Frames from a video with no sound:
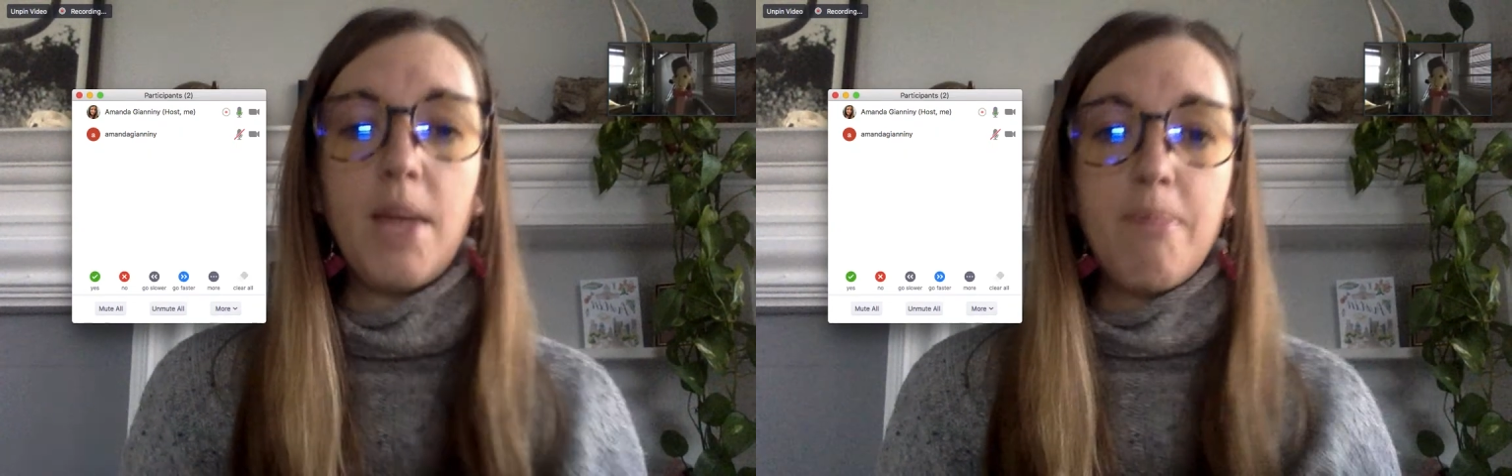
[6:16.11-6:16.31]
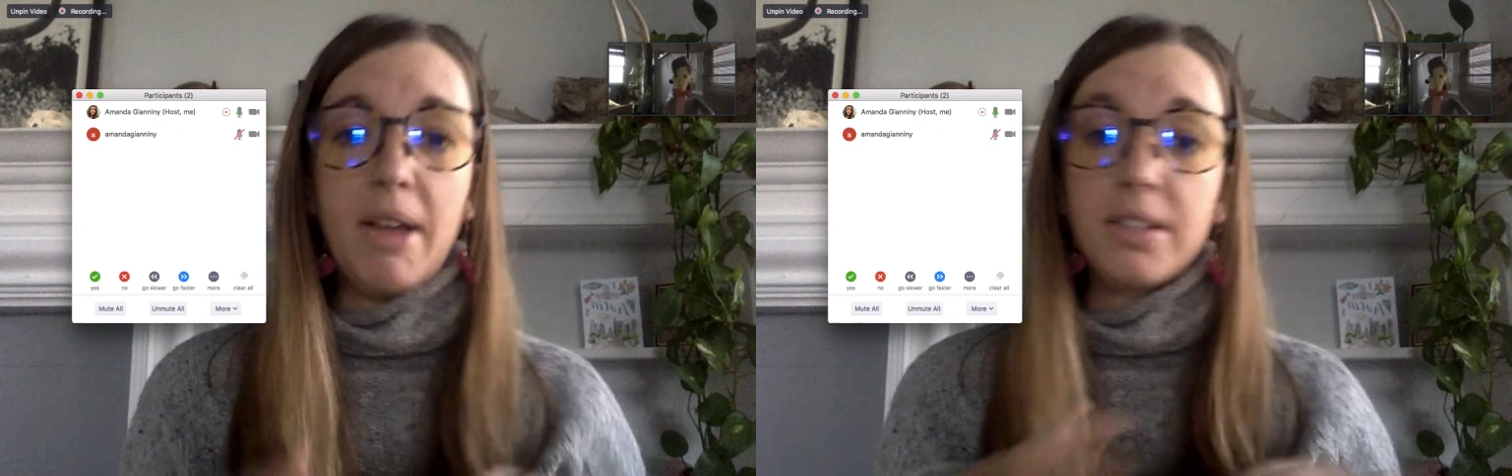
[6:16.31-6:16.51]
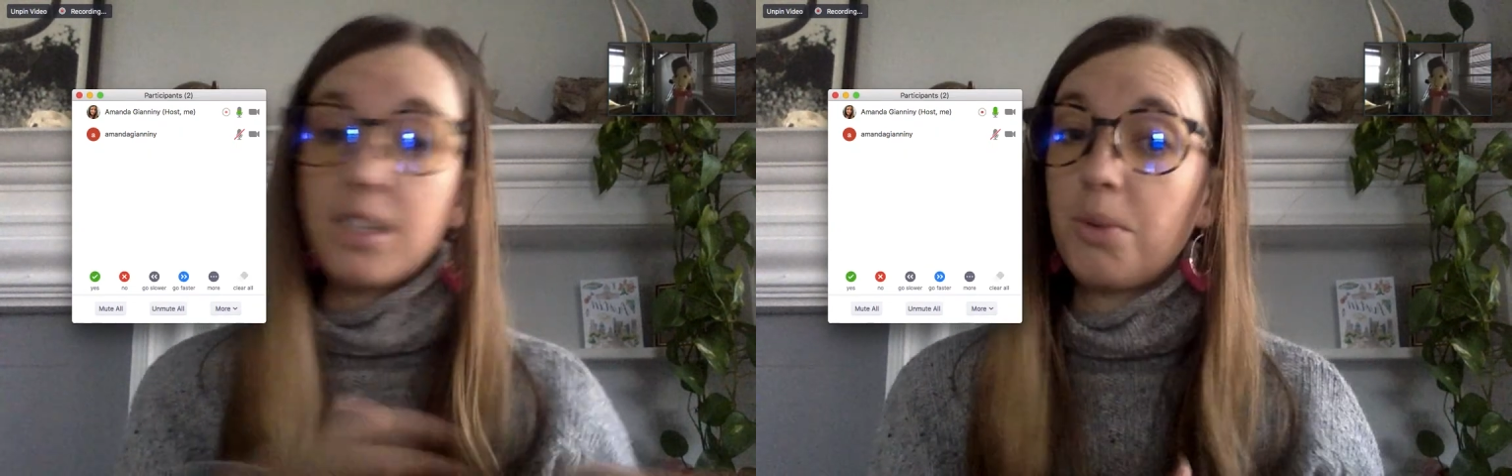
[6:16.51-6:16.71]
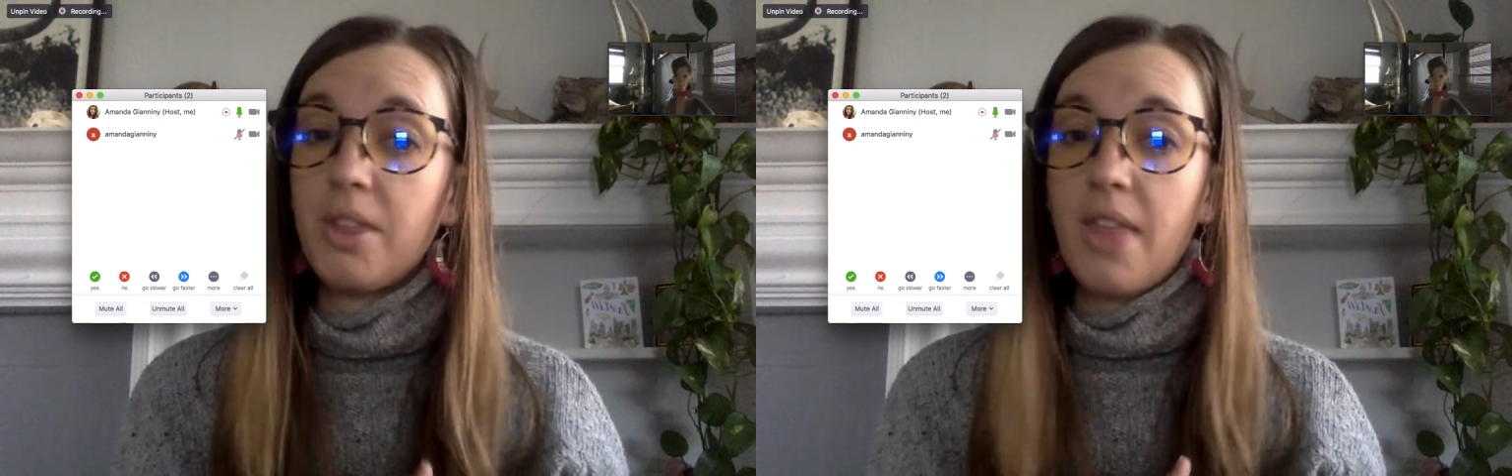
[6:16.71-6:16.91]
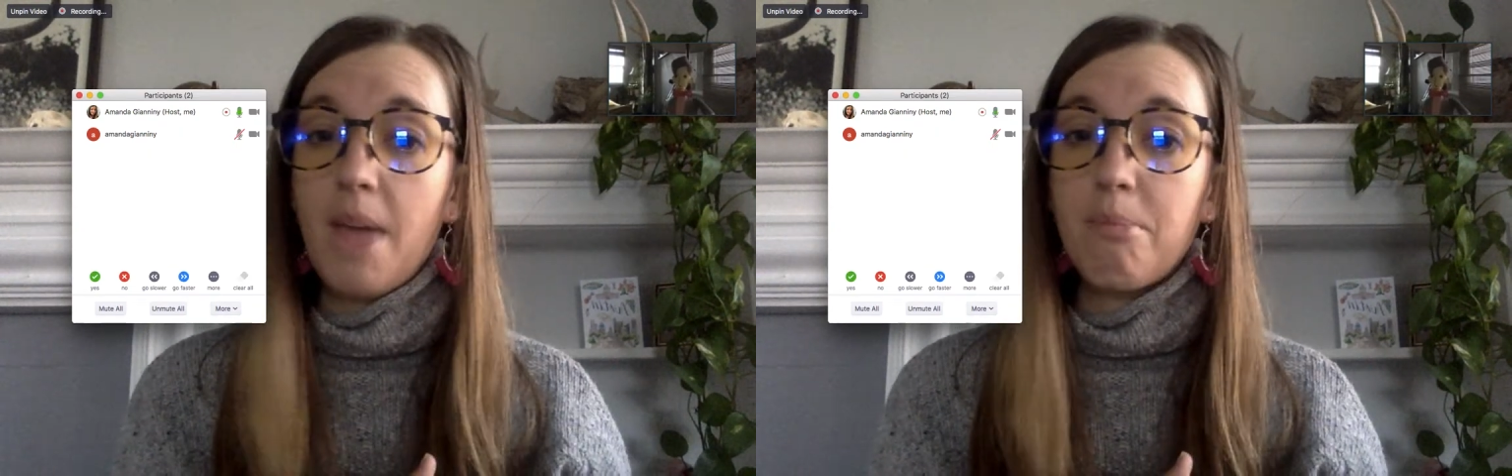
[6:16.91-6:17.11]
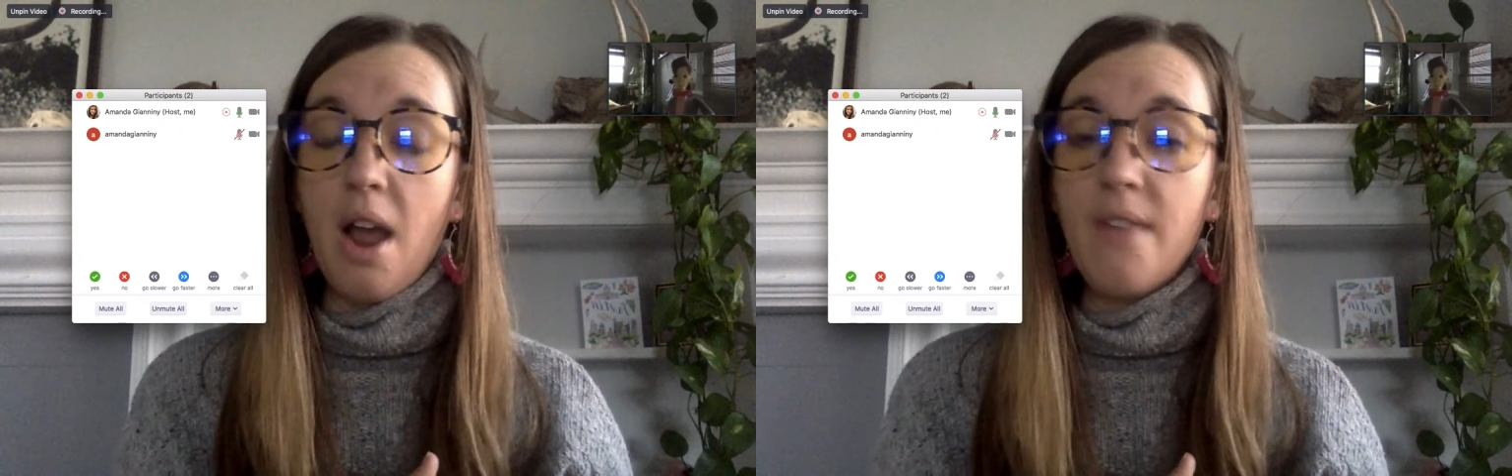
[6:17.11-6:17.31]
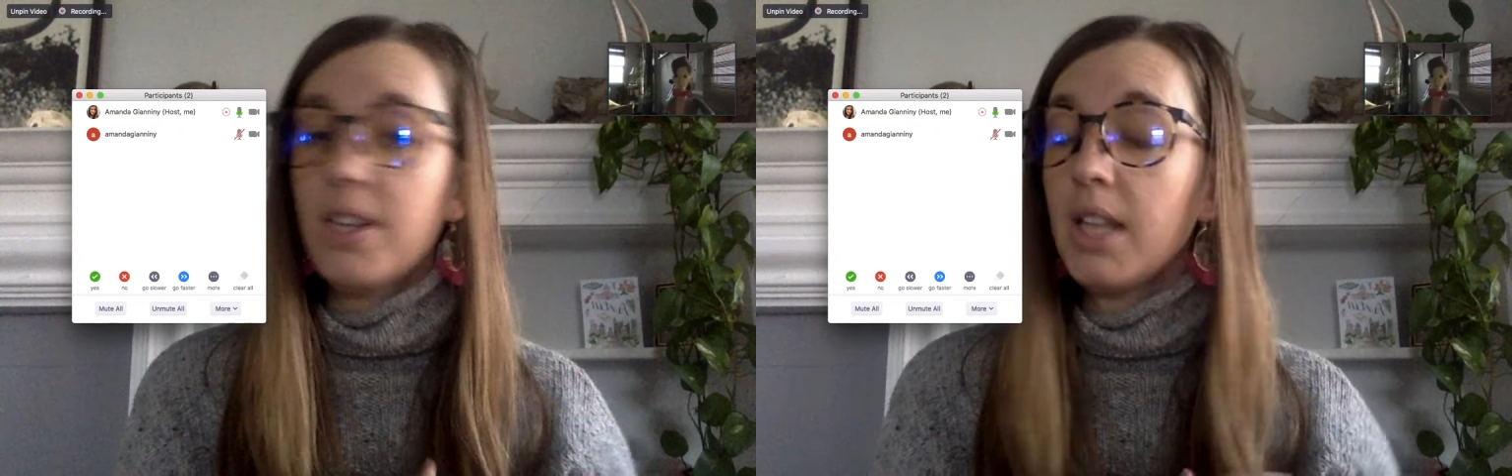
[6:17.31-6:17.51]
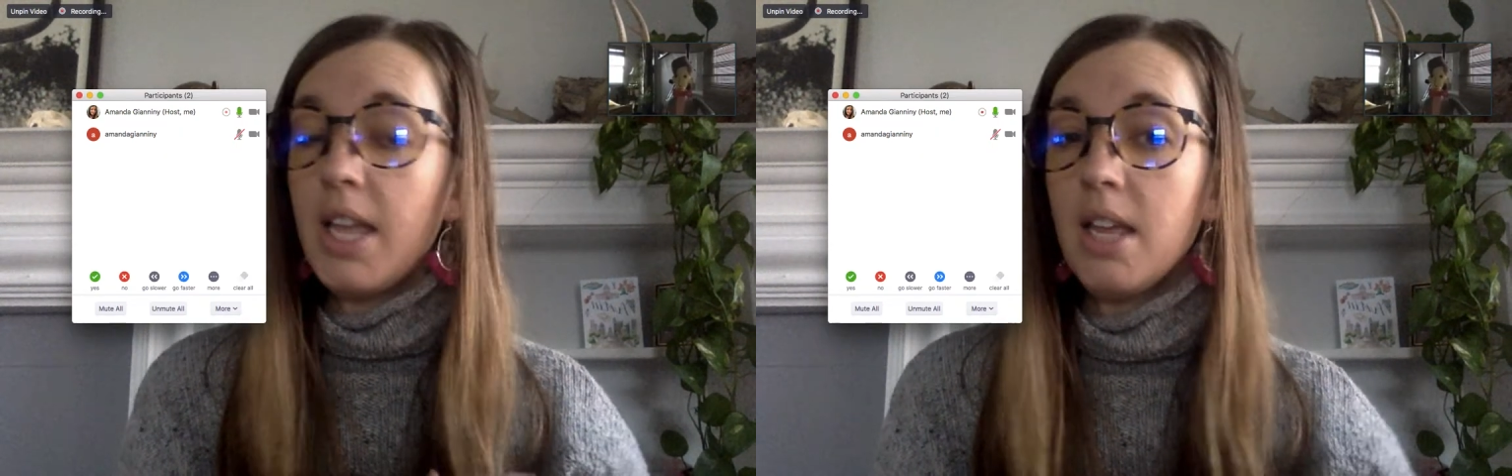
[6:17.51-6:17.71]
message with them
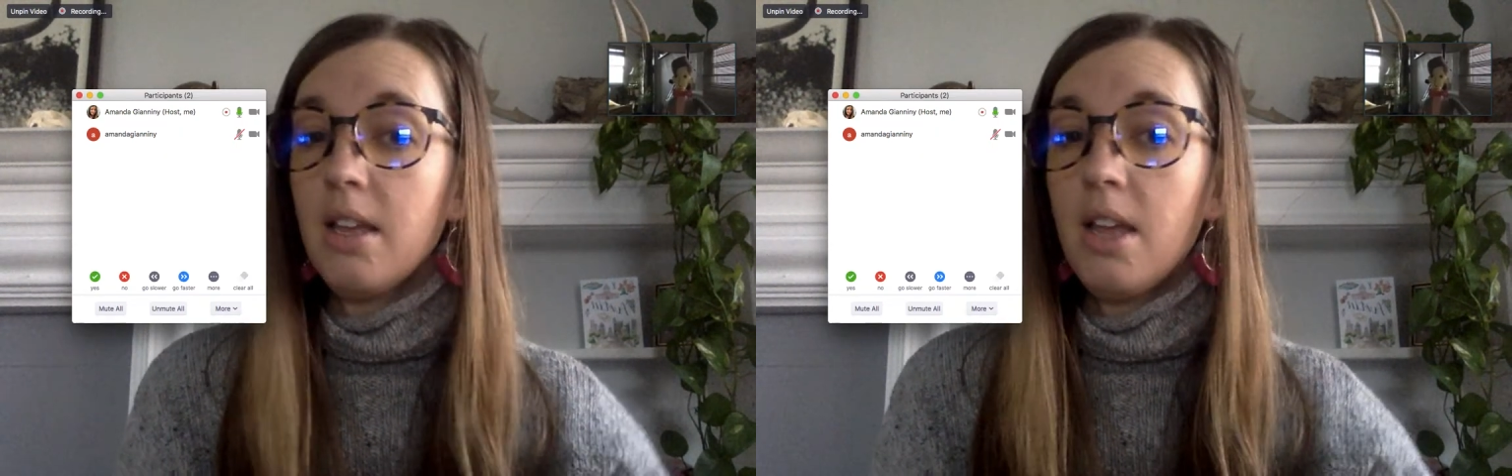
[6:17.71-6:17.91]
privately